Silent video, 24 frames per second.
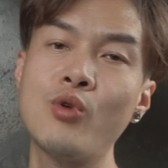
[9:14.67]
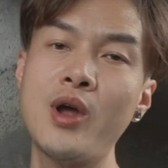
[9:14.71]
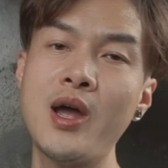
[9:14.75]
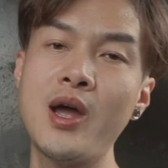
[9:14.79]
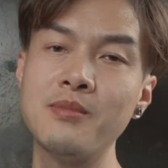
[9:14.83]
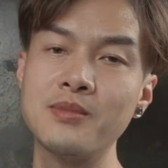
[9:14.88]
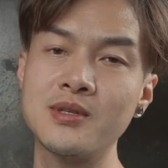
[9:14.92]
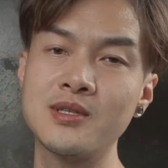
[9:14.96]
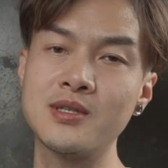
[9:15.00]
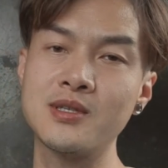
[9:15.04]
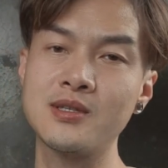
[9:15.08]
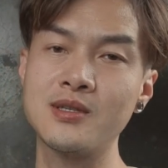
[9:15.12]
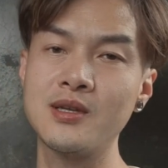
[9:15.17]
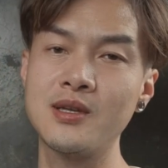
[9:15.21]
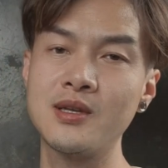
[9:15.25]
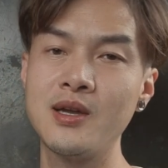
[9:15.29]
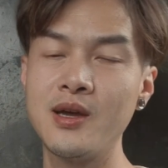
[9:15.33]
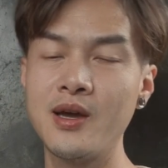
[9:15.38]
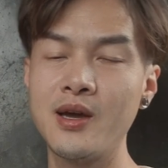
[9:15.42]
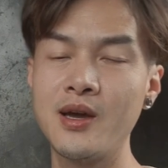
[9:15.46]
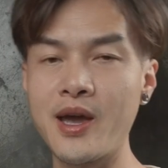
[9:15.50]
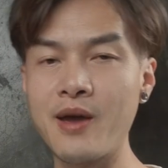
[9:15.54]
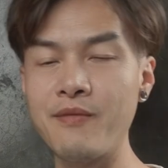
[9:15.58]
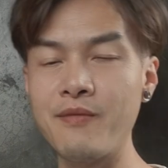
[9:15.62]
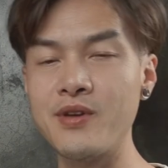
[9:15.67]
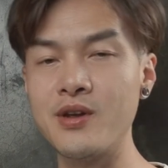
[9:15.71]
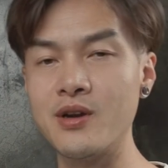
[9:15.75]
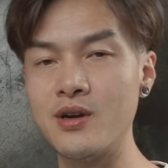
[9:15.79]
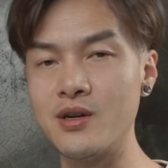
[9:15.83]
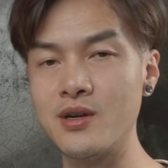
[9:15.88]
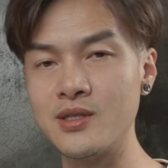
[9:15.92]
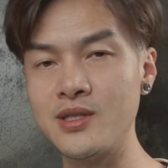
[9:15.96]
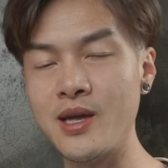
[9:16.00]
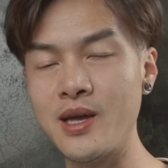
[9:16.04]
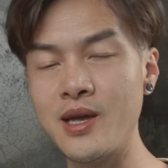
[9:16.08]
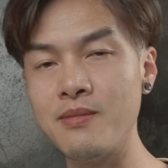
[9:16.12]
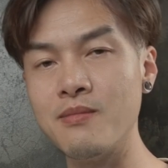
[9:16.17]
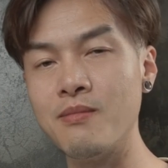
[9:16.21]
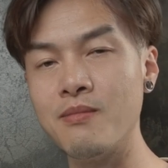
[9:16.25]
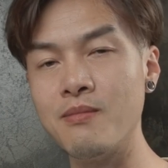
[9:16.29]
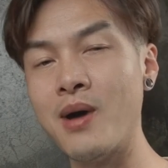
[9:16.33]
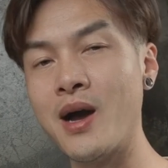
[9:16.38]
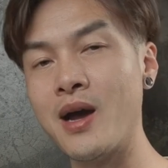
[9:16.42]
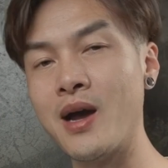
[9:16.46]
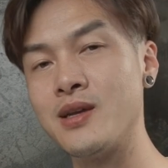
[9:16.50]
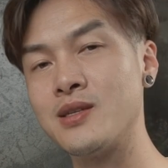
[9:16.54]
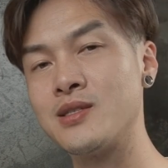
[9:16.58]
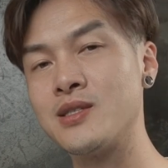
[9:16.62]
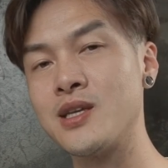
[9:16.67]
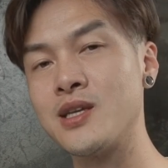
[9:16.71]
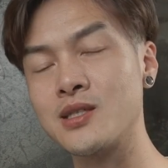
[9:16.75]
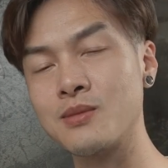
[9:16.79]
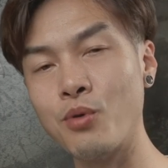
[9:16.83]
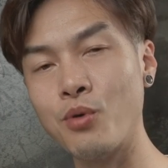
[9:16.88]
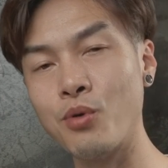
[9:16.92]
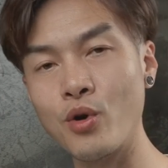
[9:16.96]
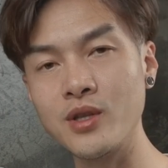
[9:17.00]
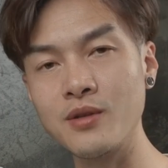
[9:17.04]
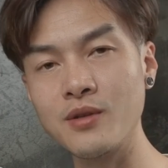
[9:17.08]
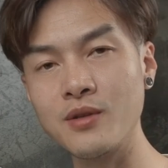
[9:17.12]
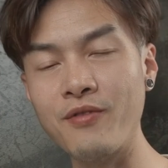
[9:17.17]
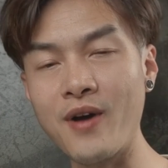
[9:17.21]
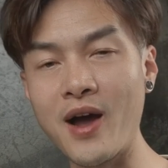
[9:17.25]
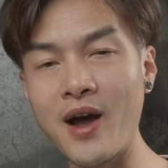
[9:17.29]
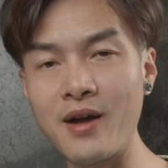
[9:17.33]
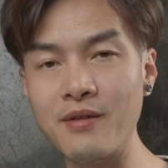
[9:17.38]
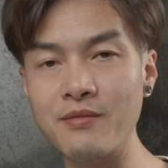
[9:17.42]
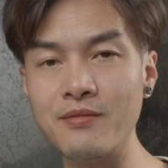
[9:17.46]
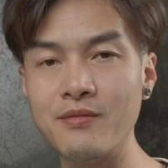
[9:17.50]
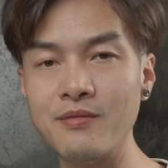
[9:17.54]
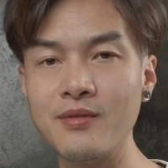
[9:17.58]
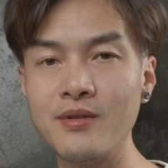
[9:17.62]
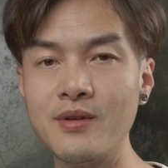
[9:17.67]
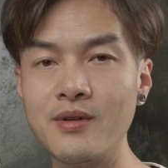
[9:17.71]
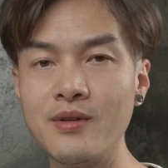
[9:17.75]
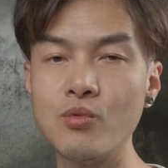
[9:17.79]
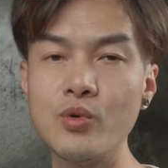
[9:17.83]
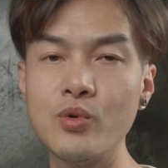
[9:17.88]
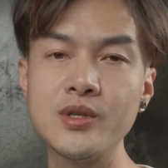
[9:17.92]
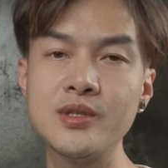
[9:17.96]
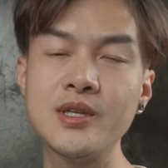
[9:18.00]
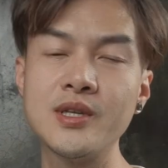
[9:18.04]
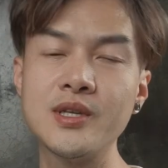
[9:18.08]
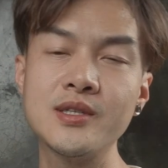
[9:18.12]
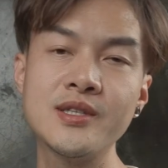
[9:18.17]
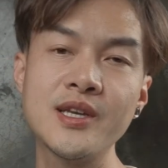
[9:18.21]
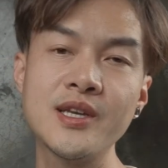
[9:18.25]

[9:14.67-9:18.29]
grams heavier than my 6.5. With the